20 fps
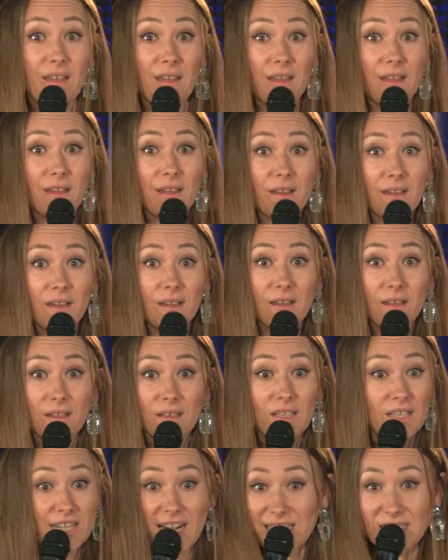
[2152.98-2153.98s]
that
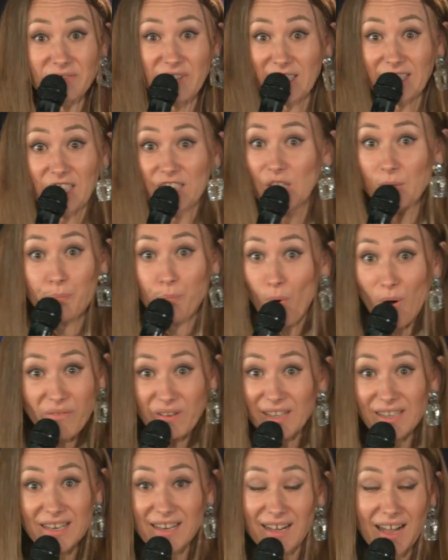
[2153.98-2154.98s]

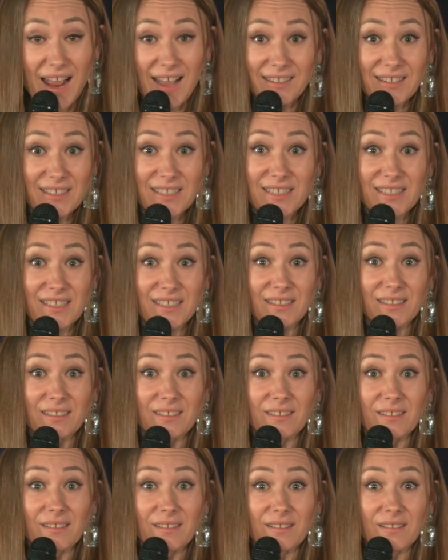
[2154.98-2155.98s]
God's
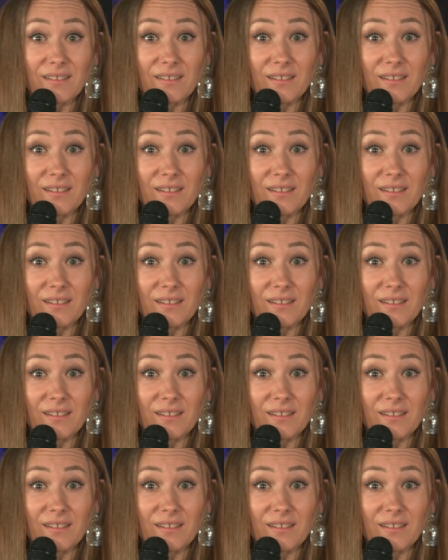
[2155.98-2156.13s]
power.